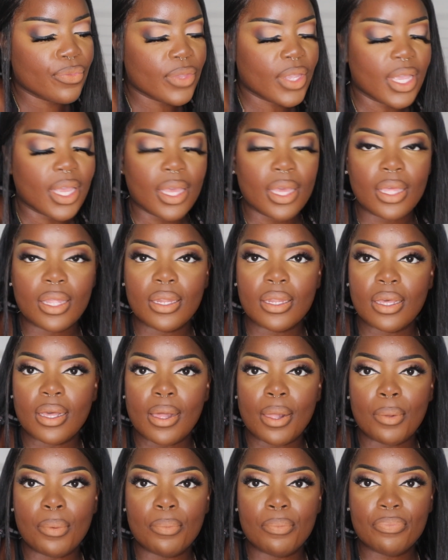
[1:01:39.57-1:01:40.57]
and
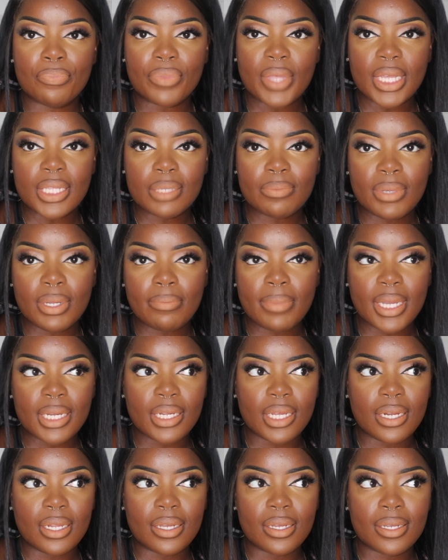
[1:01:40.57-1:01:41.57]
that's been my
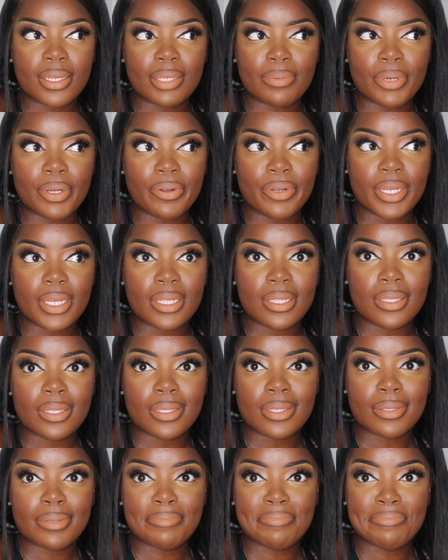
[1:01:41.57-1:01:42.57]
dating
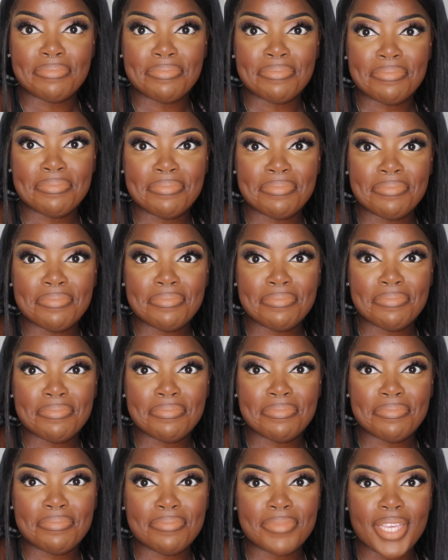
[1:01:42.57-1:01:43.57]
experience.
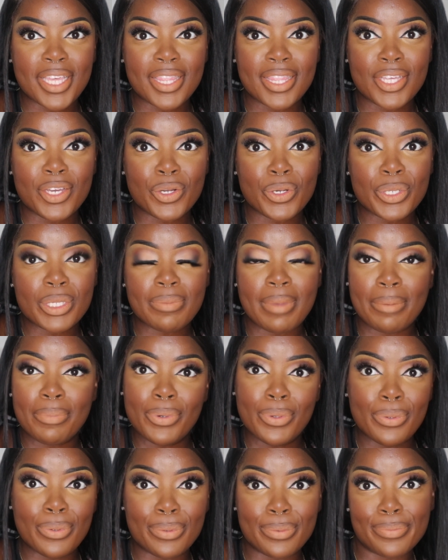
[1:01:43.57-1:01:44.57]
There goes my
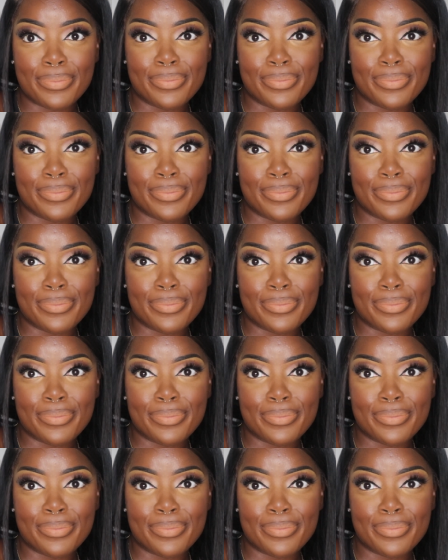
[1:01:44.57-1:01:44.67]
pool.